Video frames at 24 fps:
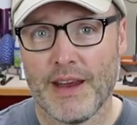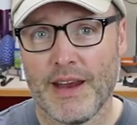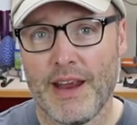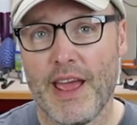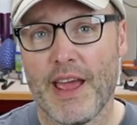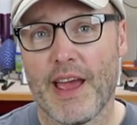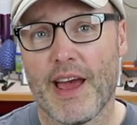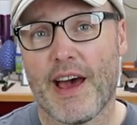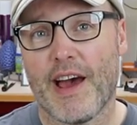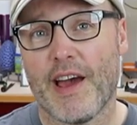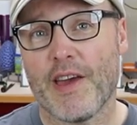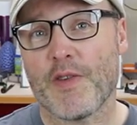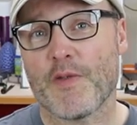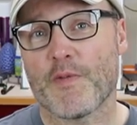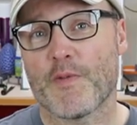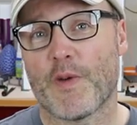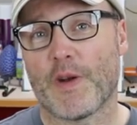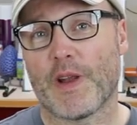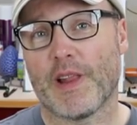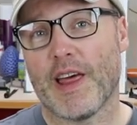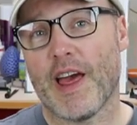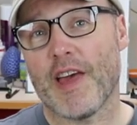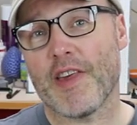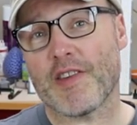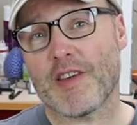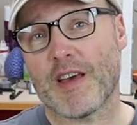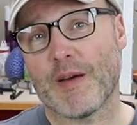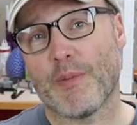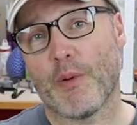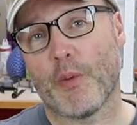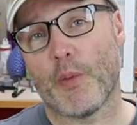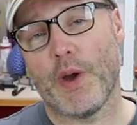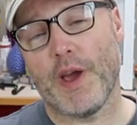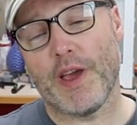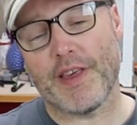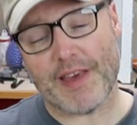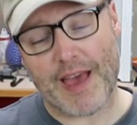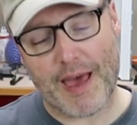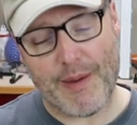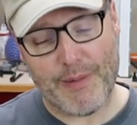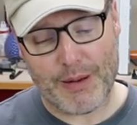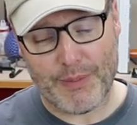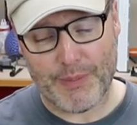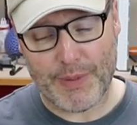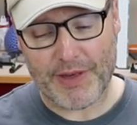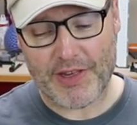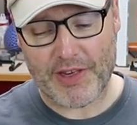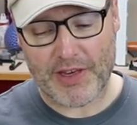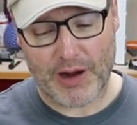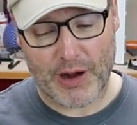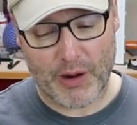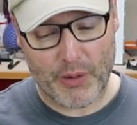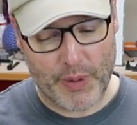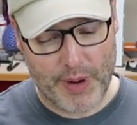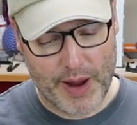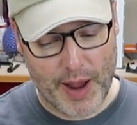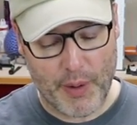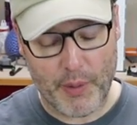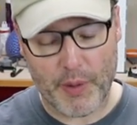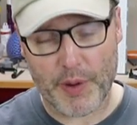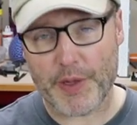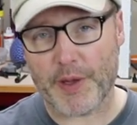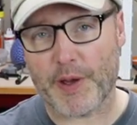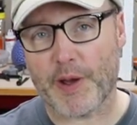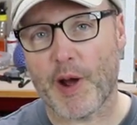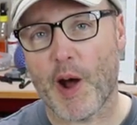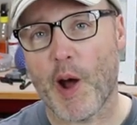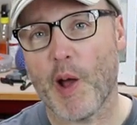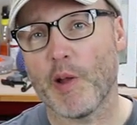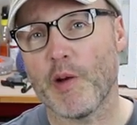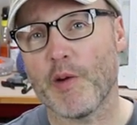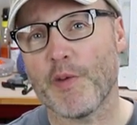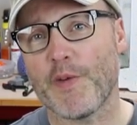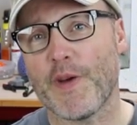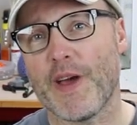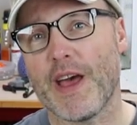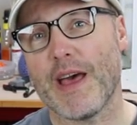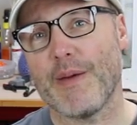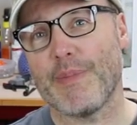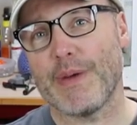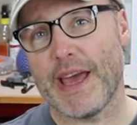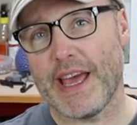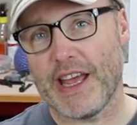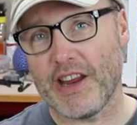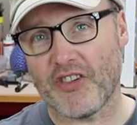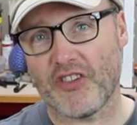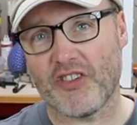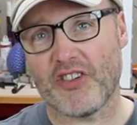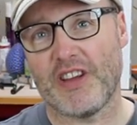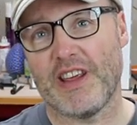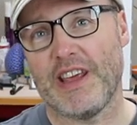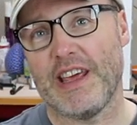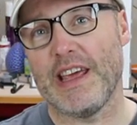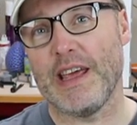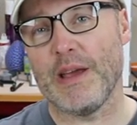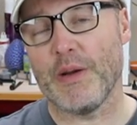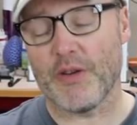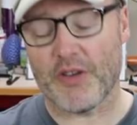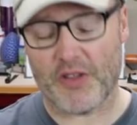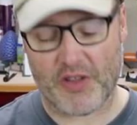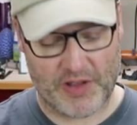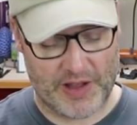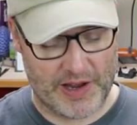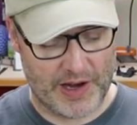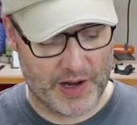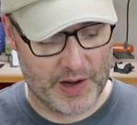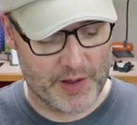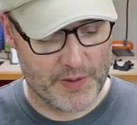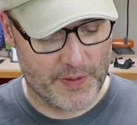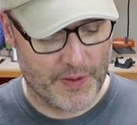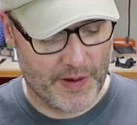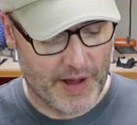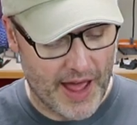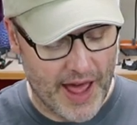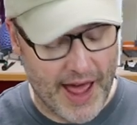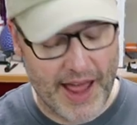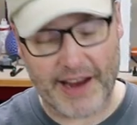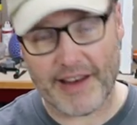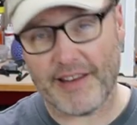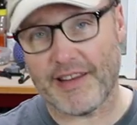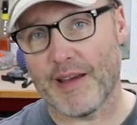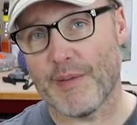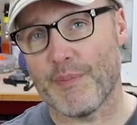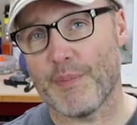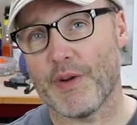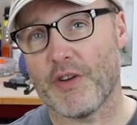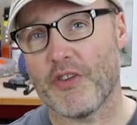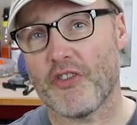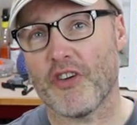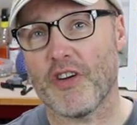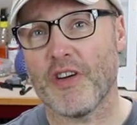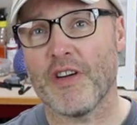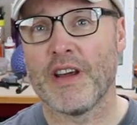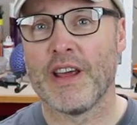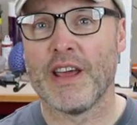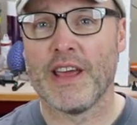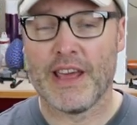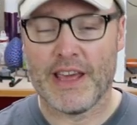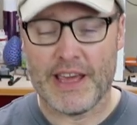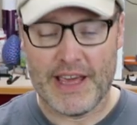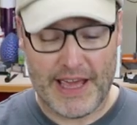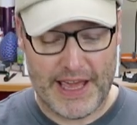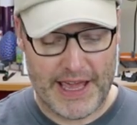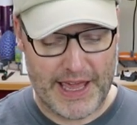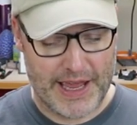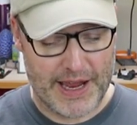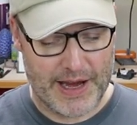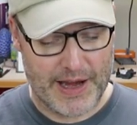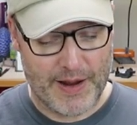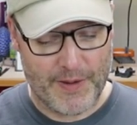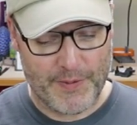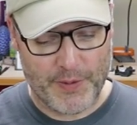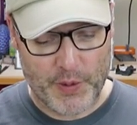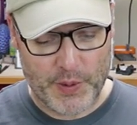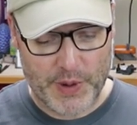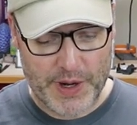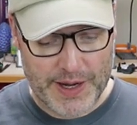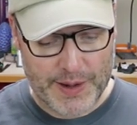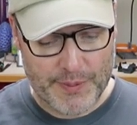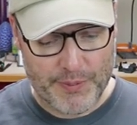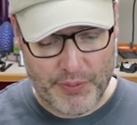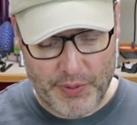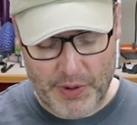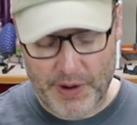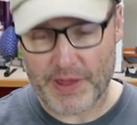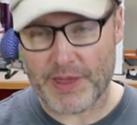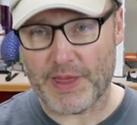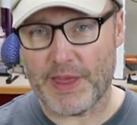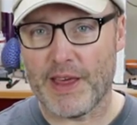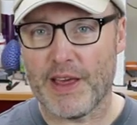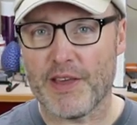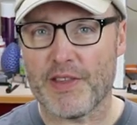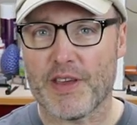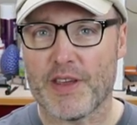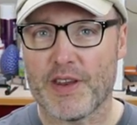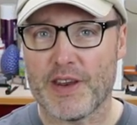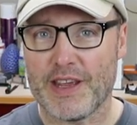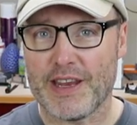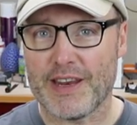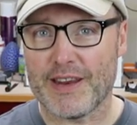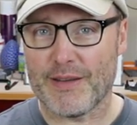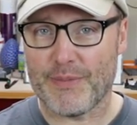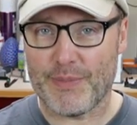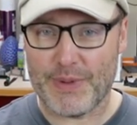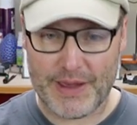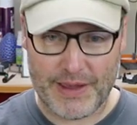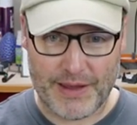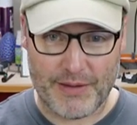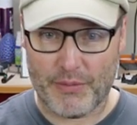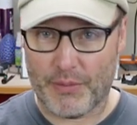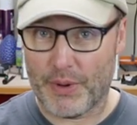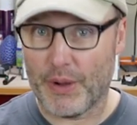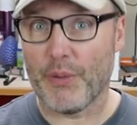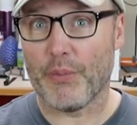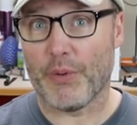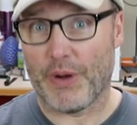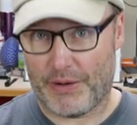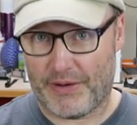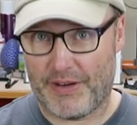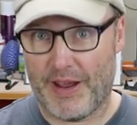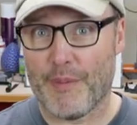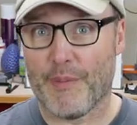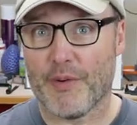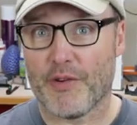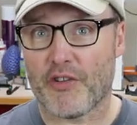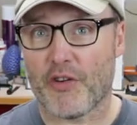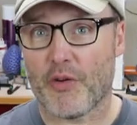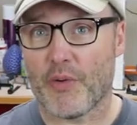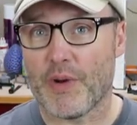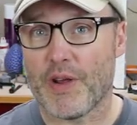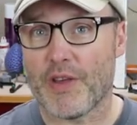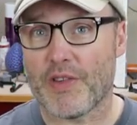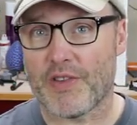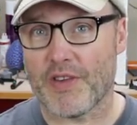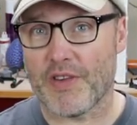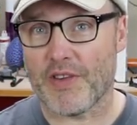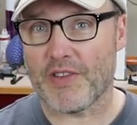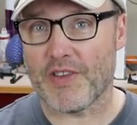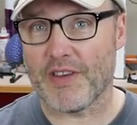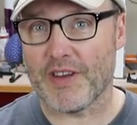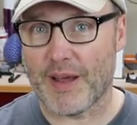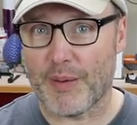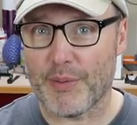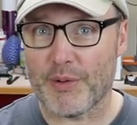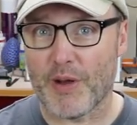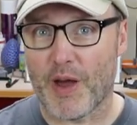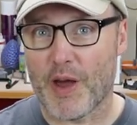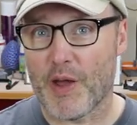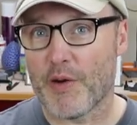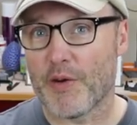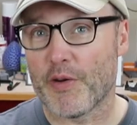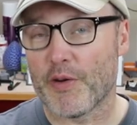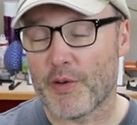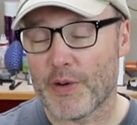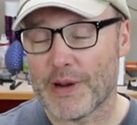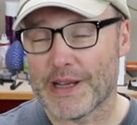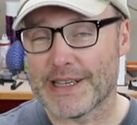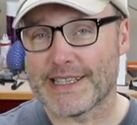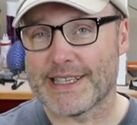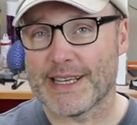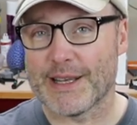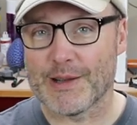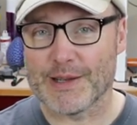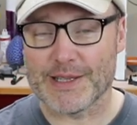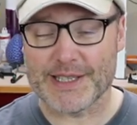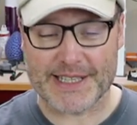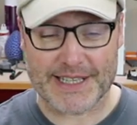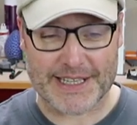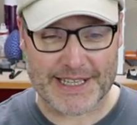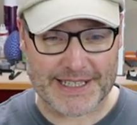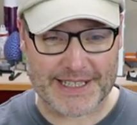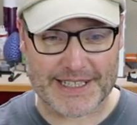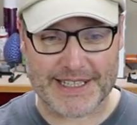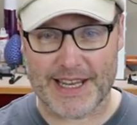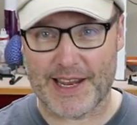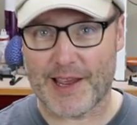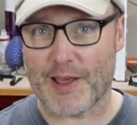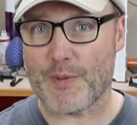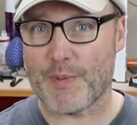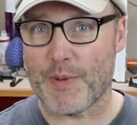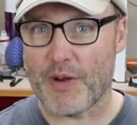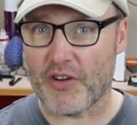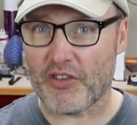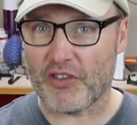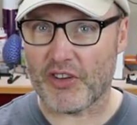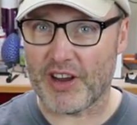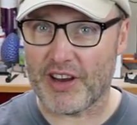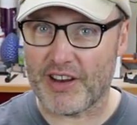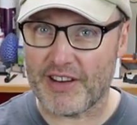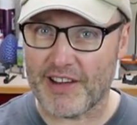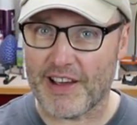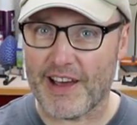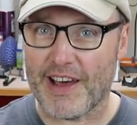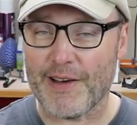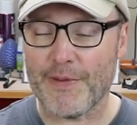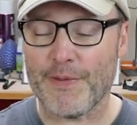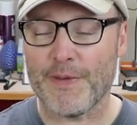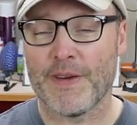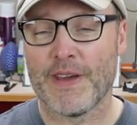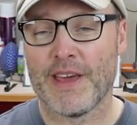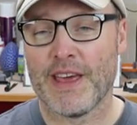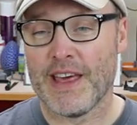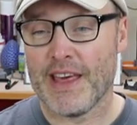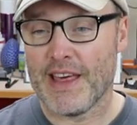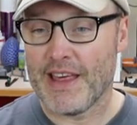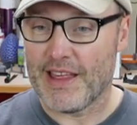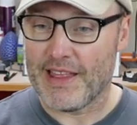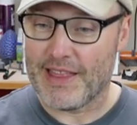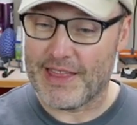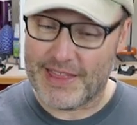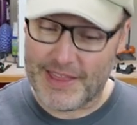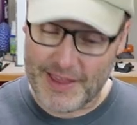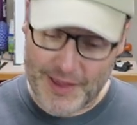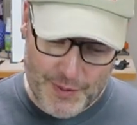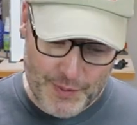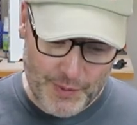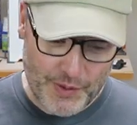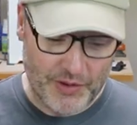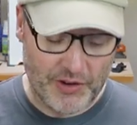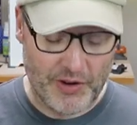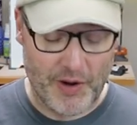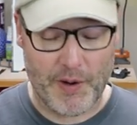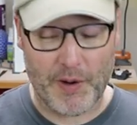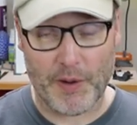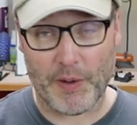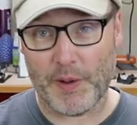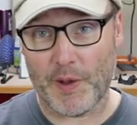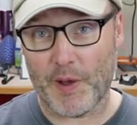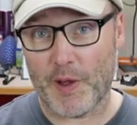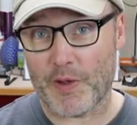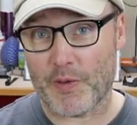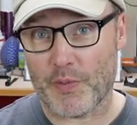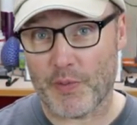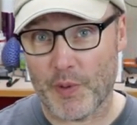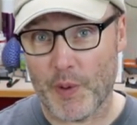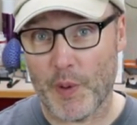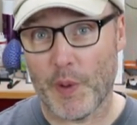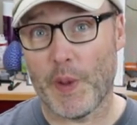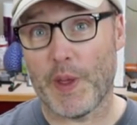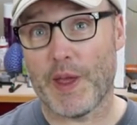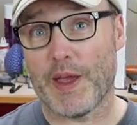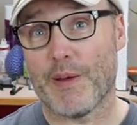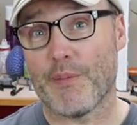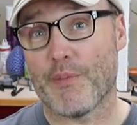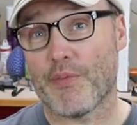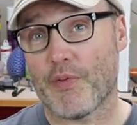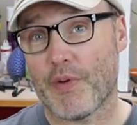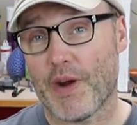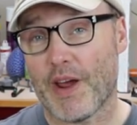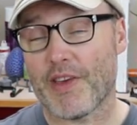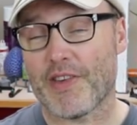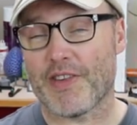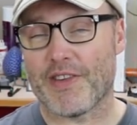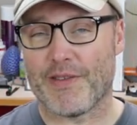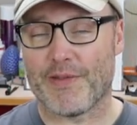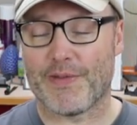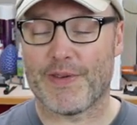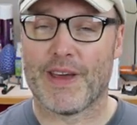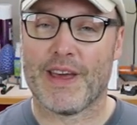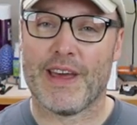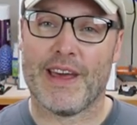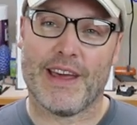Hey guys, for the last couple weeks I've been messing around with ColorFabb HT, stands for high temperature, and if you need to print things that need to be, well, temperature resistant up to 100 degrees Celsius and especially tough, this material is really impressive.